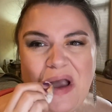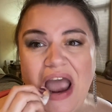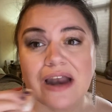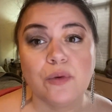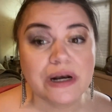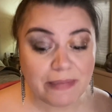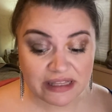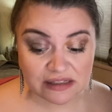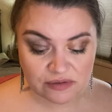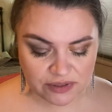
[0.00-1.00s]
I don't want to
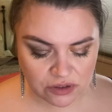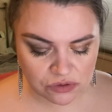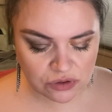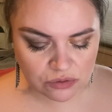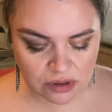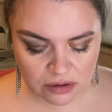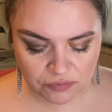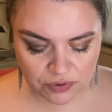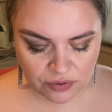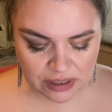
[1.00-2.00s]
make this video too long
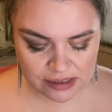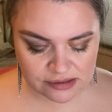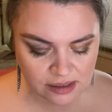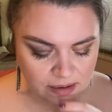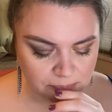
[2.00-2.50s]
for you guys.